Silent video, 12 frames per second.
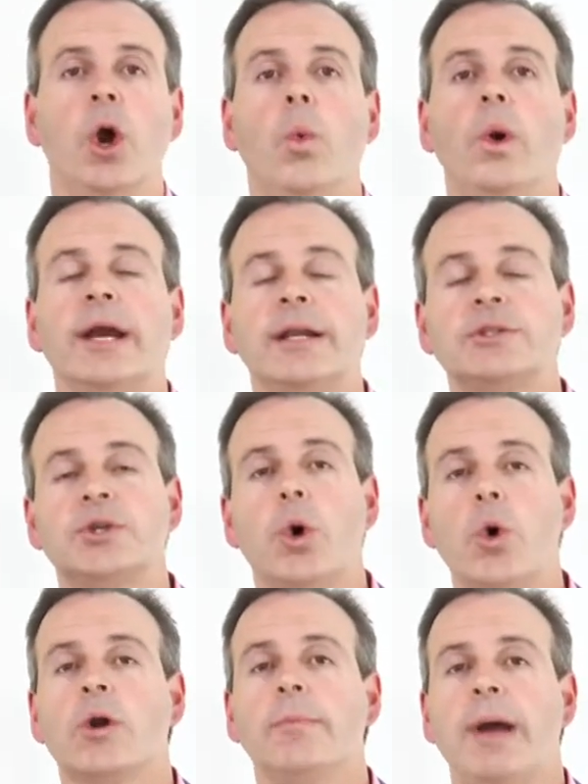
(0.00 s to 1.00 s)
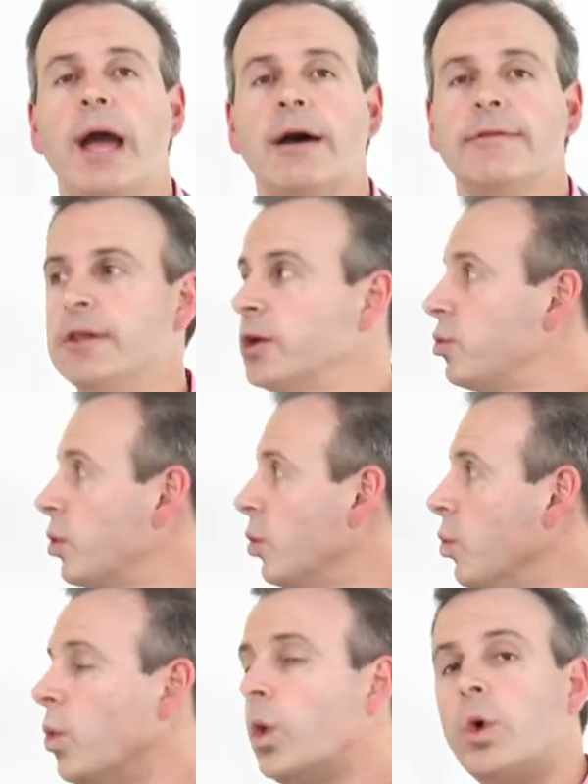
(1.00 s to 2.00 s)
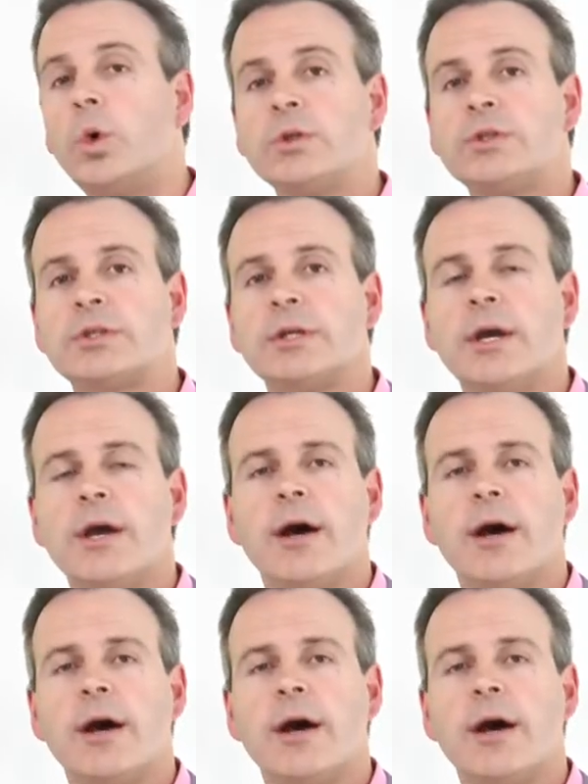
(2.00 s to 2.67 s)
we're going to talk about the rewards